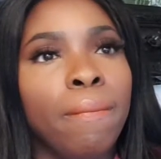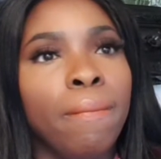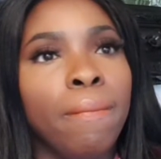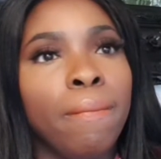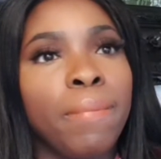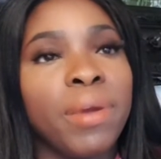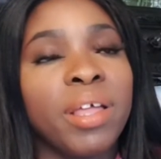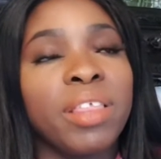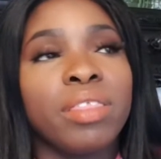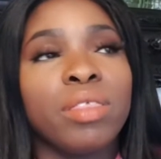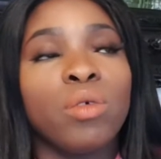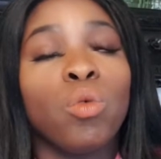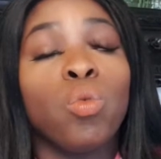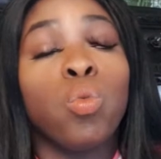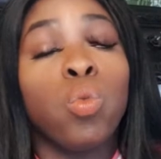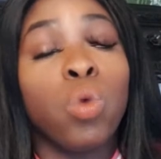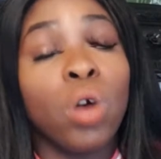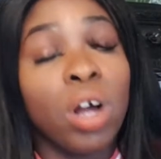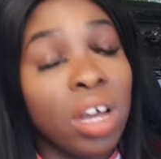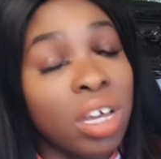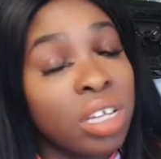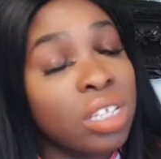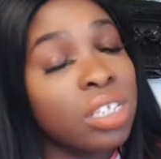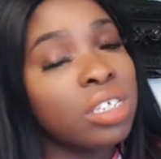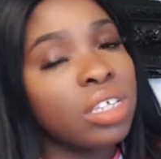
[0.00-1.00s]
But the
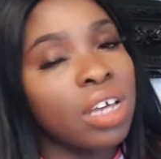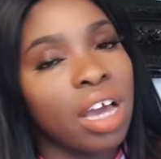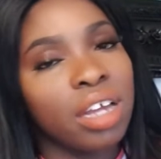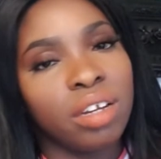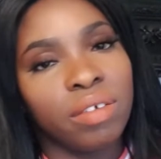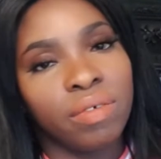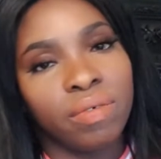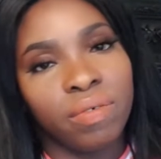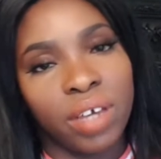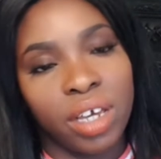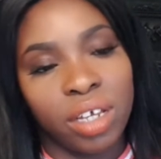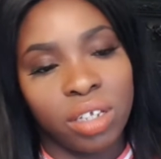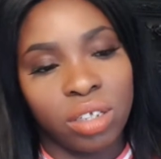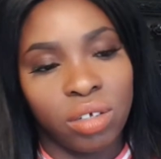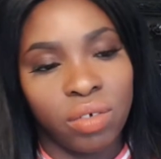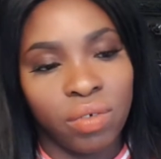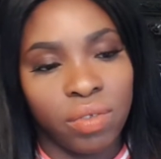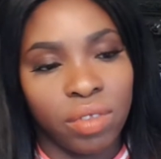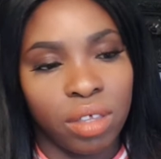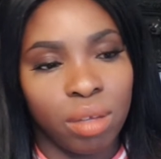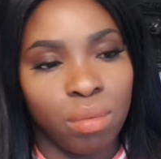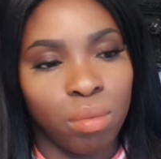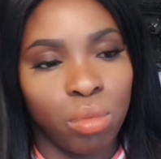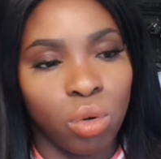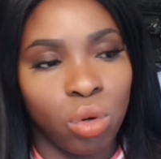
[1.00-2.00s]
worst side effect
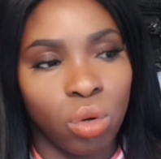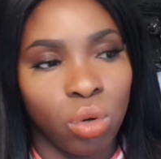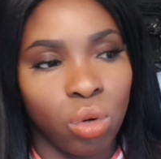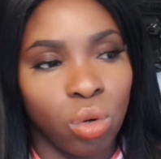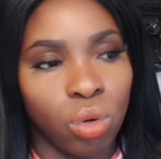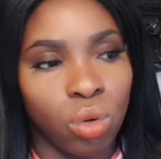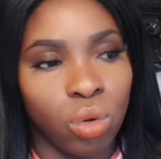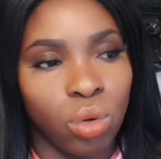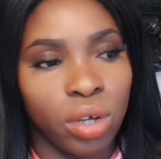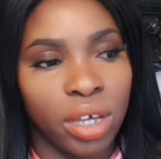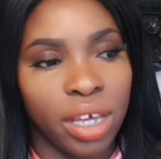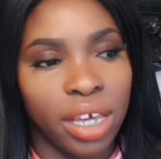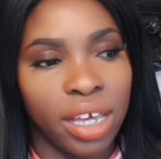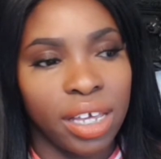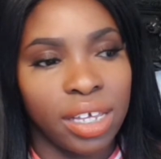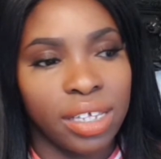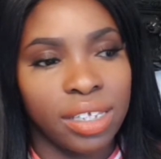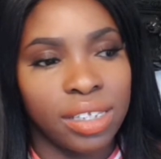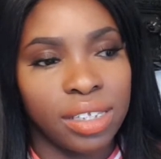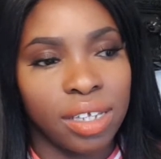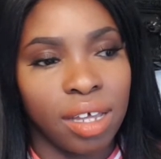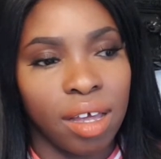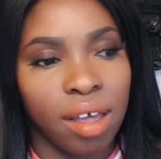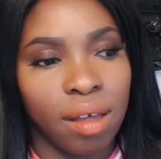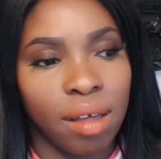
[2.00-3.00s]
of them all
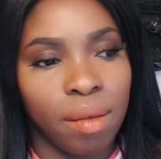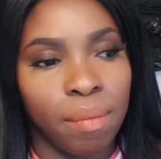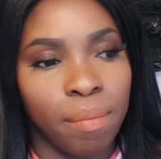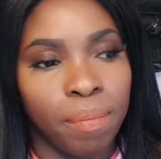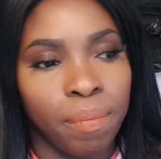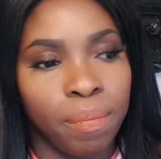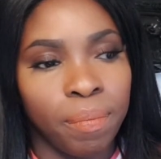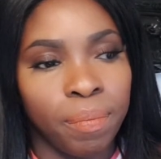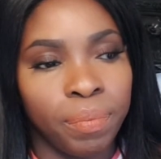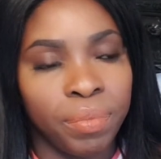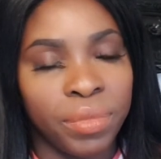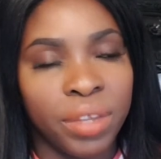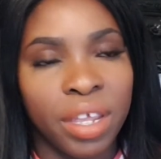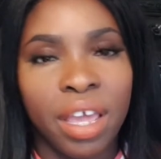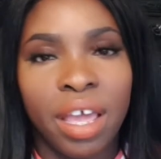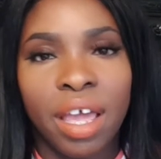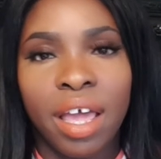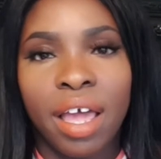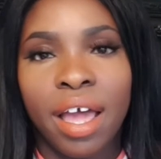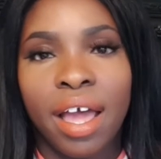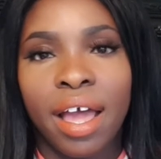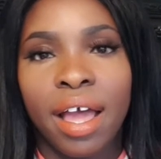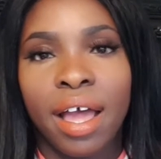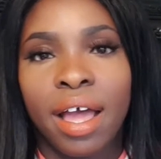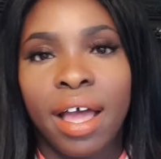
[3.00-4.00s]
is um,
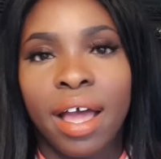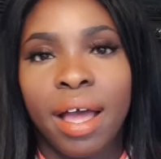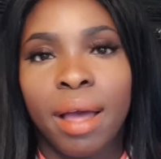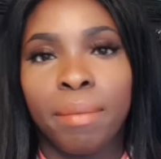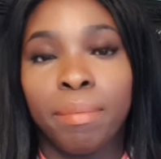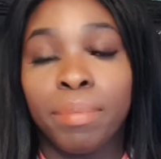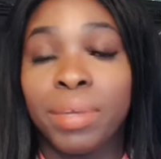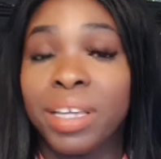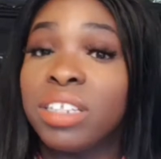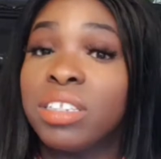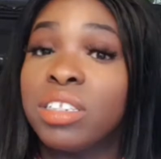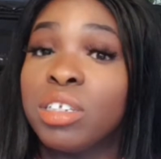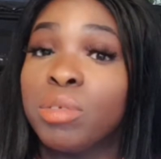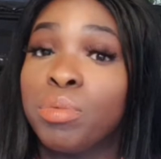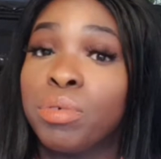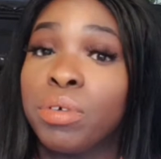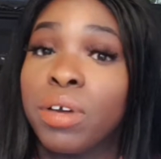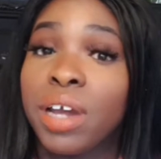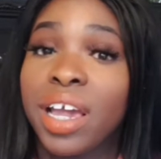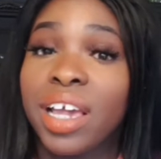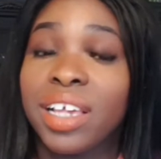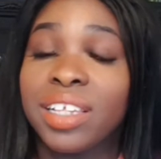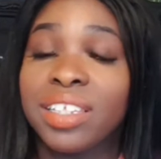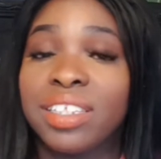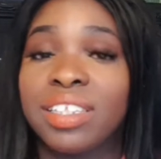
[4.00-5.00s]
being
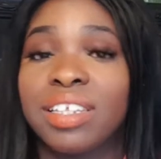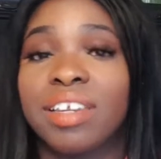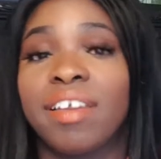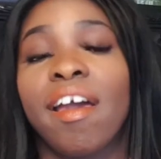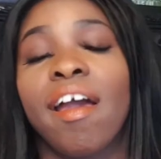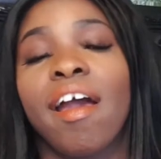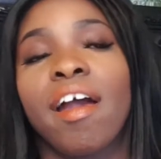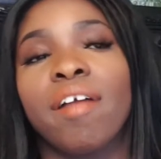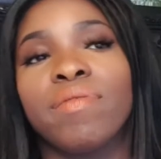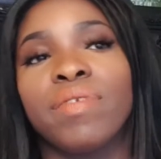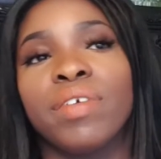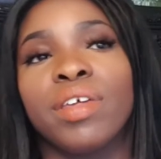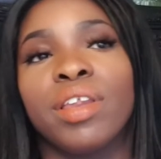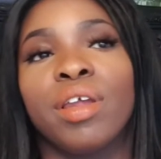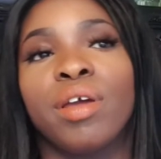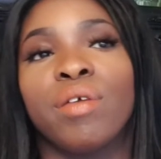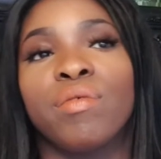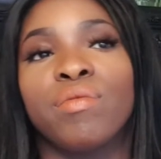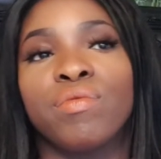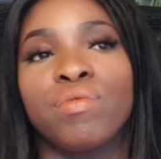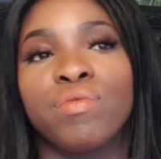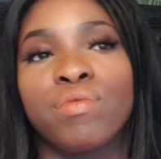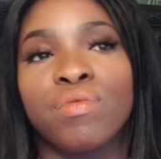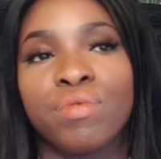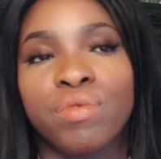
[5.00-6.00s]
depressed and having
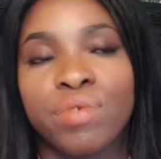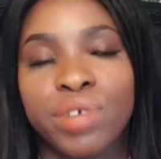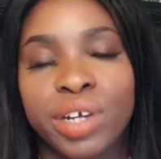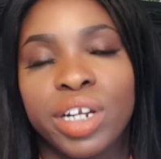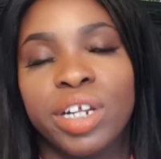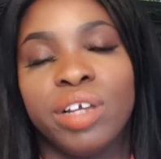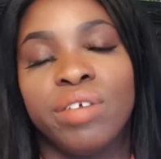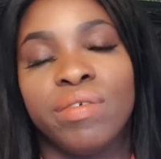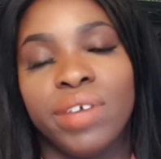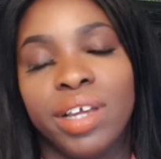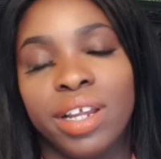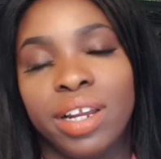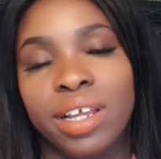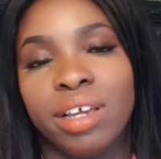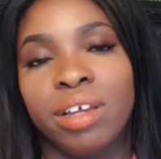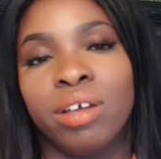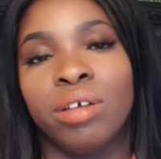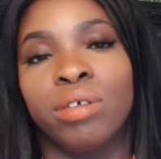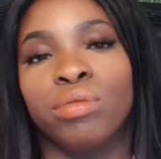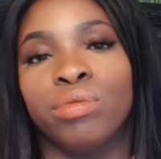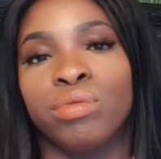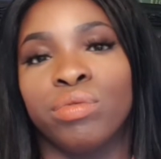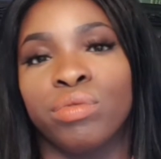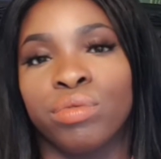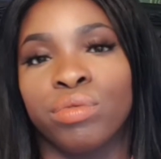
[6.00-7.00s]
really,
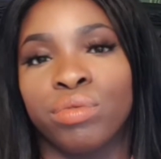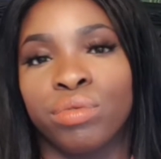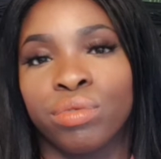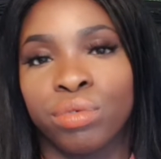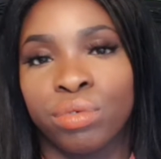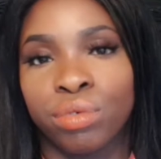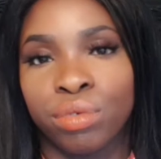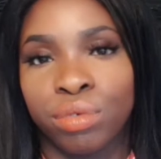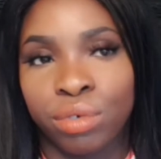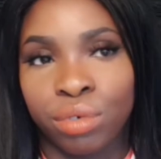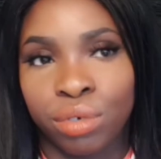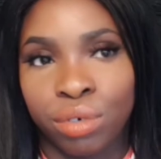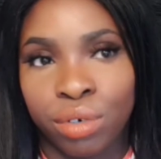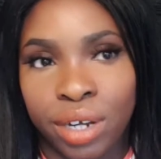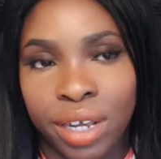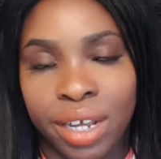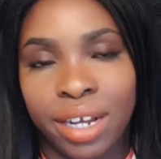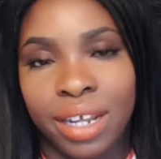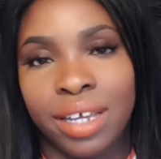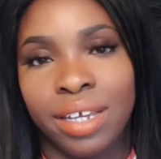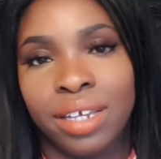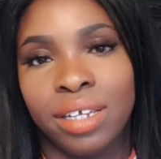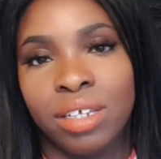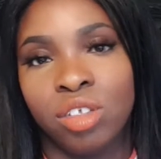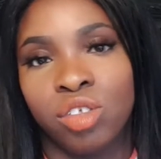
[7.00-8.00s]
really,
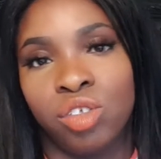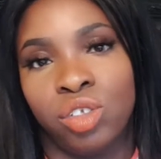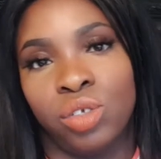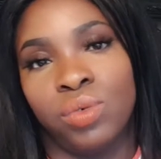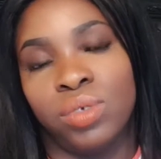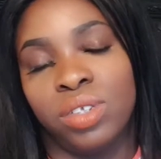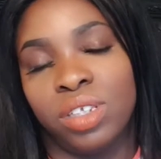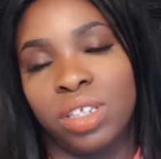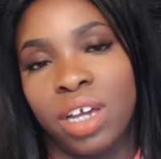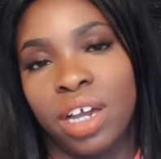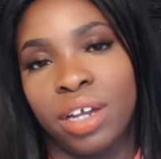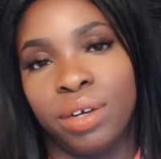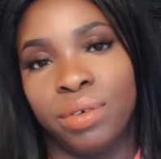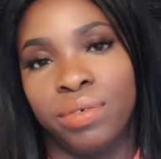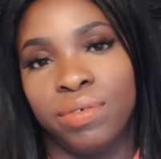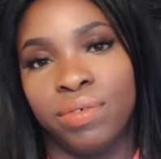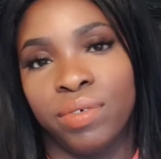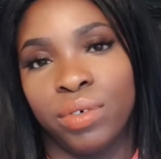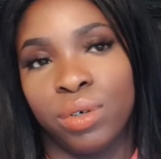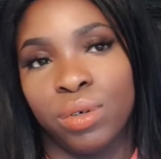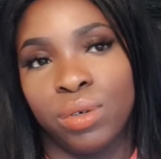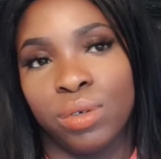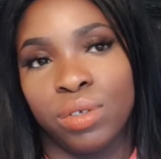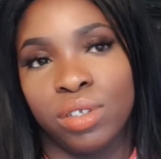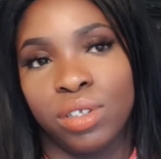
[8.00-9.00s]
really suicidal
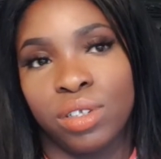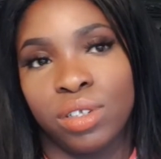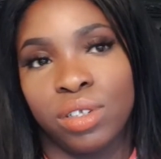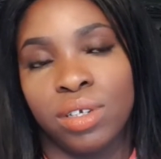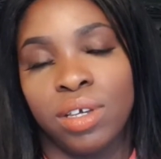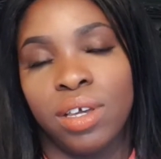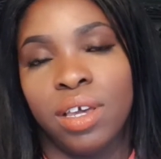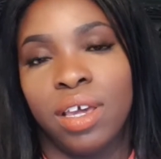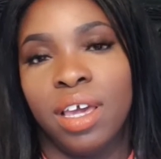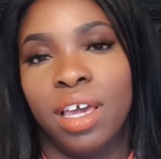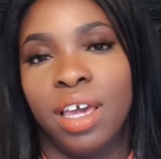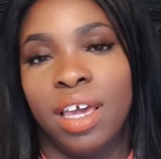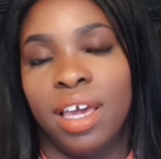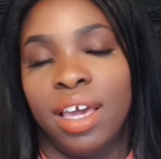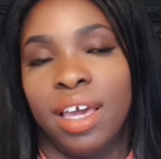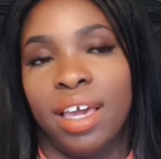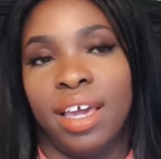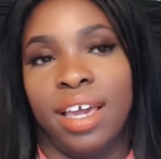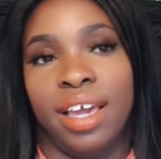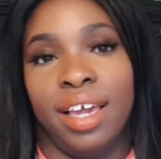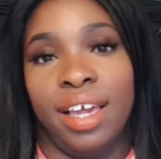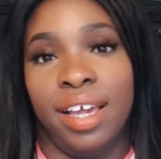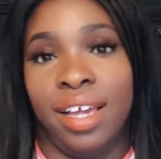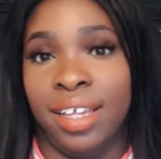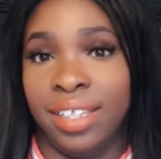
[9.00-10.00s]
thoughts.
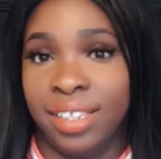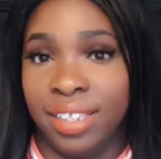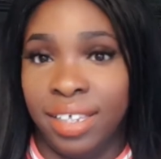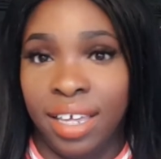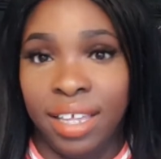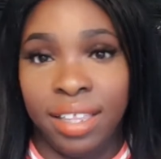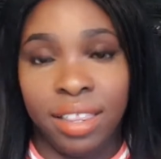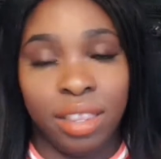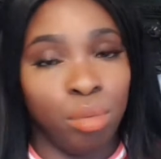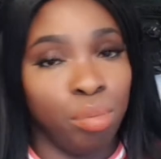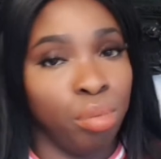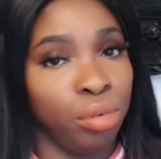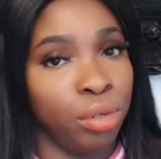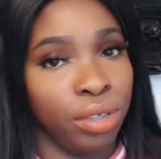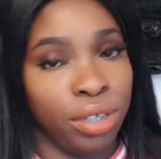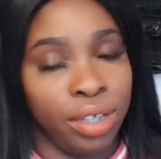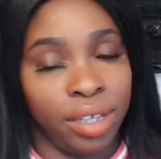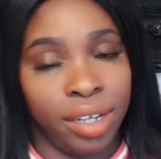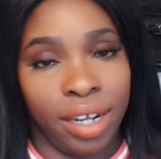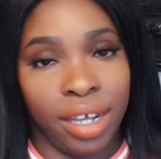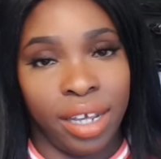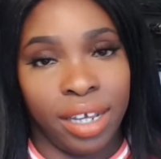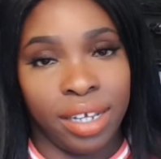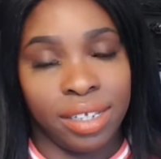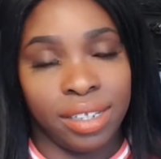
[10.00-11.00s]
It's in the
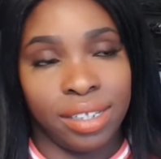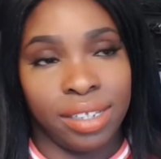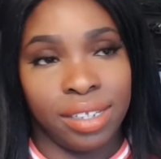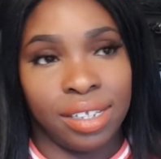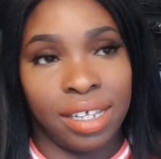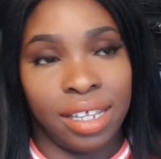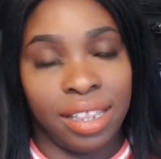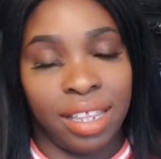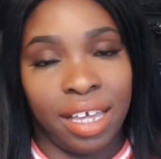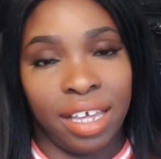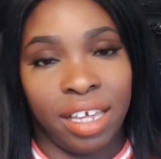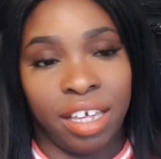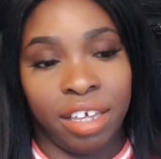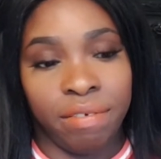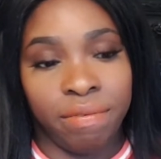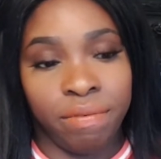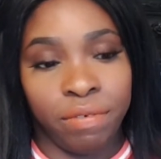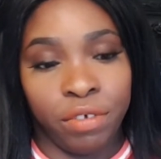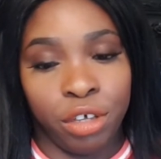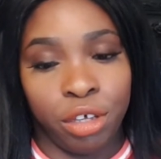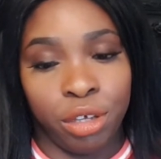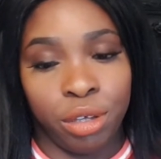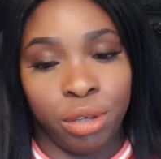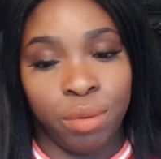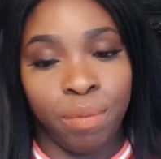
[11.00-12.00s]
booklets that they give
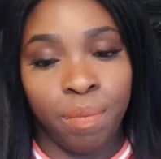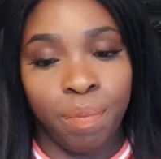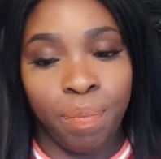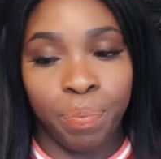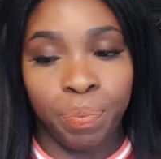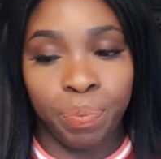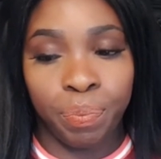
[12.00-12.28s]
you.